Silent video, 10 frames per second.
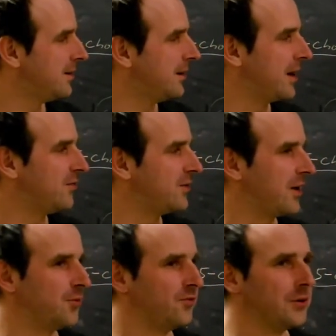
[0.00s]

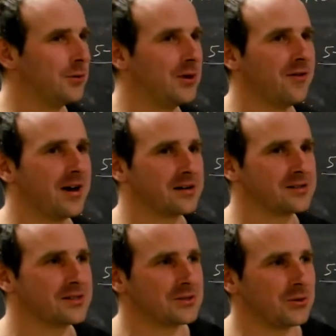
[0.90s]
lifetime of the universe.
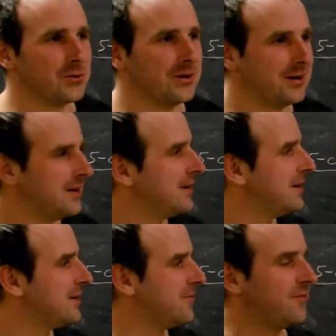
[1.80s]
So
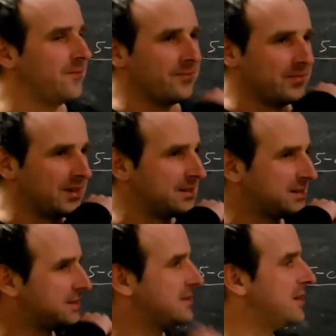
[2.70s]

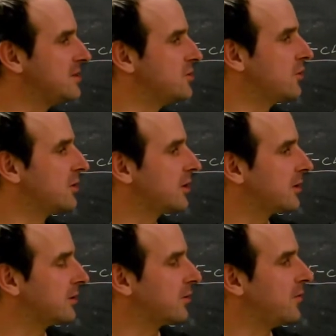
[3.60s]
that's not
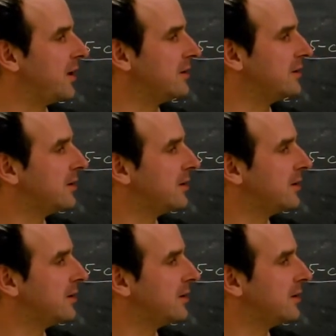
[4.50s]
quite